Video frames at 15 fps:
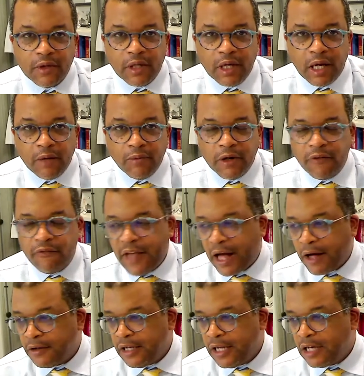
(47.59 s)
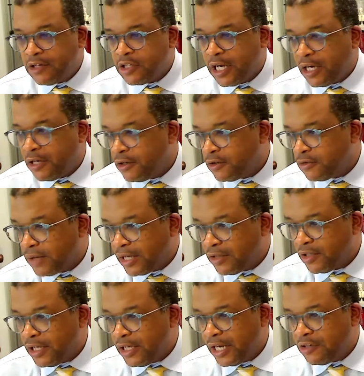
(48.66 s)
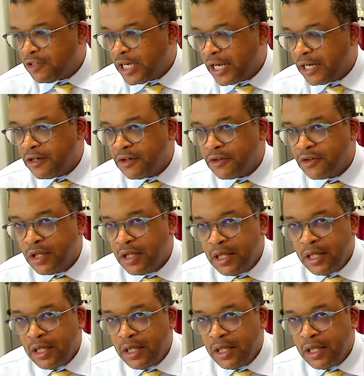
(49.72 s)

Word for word: Uh, we're faculty educators, resident educators.